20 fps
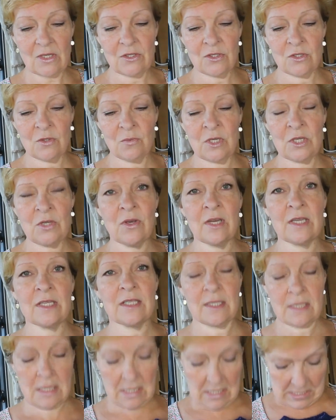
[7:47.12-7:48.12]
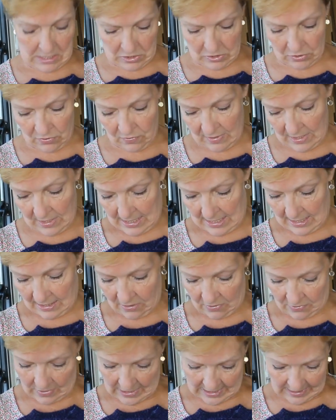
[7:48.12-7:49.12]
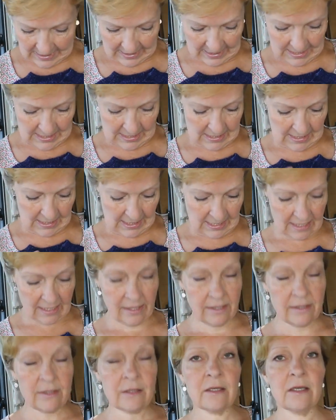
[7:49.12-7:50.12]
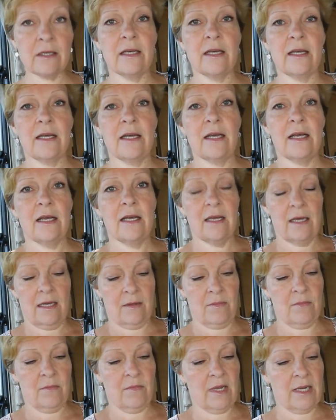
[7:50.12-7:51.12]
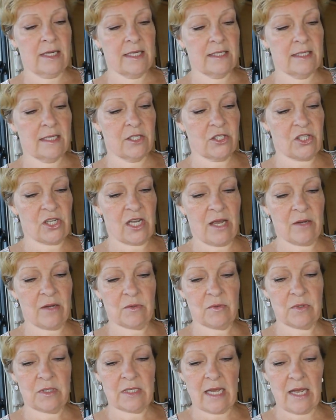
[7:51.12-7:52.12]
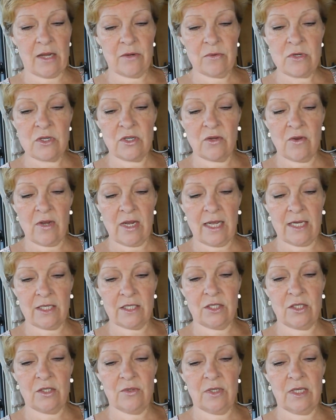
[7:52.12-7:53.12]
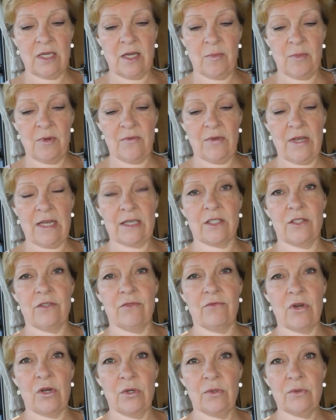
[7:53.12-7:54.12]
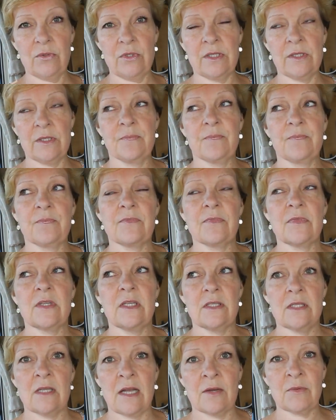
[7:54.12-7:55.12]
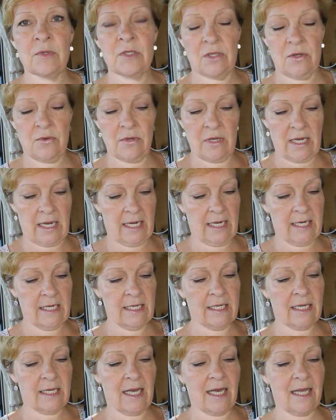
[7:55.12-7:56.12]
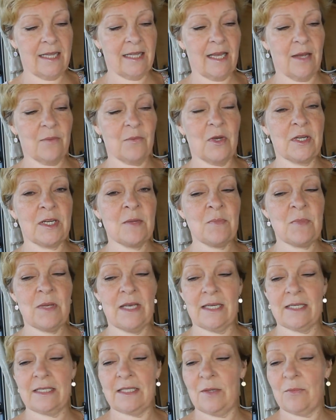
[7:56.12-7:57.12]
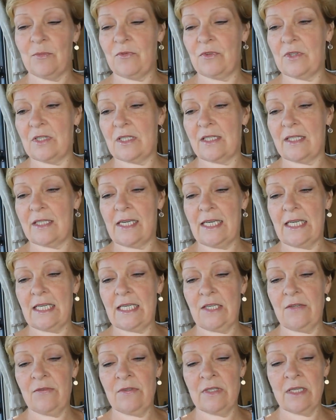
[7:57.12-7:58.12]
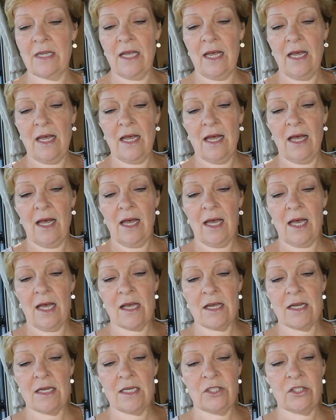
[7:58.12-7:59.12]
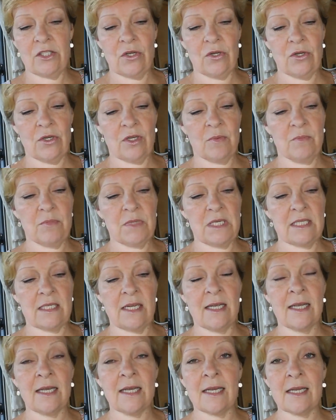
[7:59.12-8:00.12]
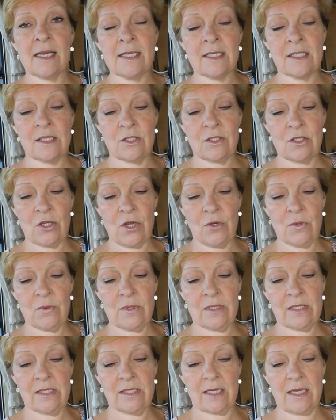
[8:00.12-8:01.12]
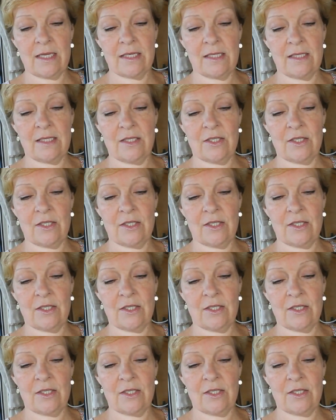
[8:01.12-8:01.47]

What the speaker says: So when you had to do the increases here, my stitch count was out, so I had to do a couple of extra rows. So that was okay. And then when I picked up for the sleeves, I took meticulous notes as